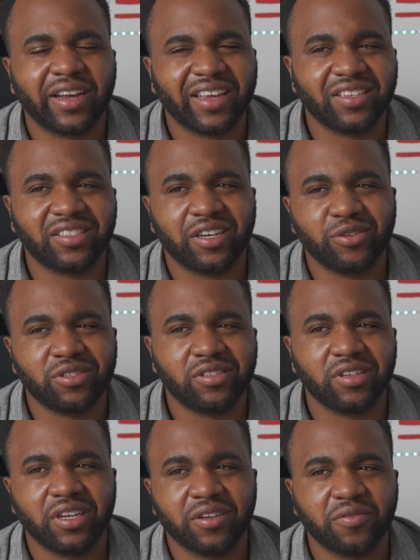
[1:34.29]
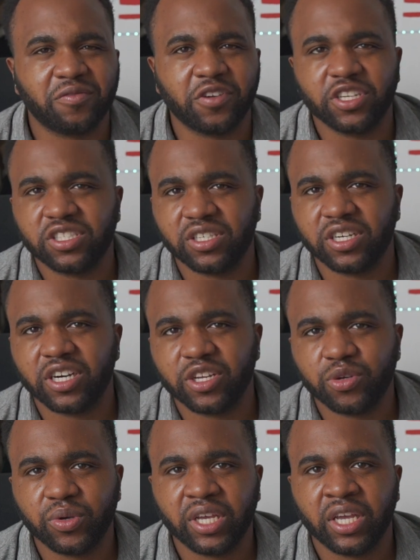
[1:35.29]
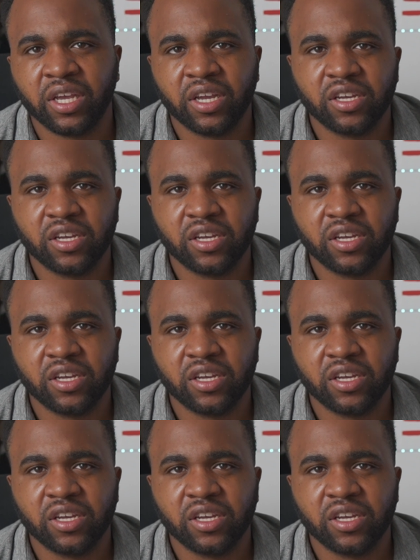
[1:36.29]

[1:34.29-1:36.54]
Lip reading: guess I was in first year of UE.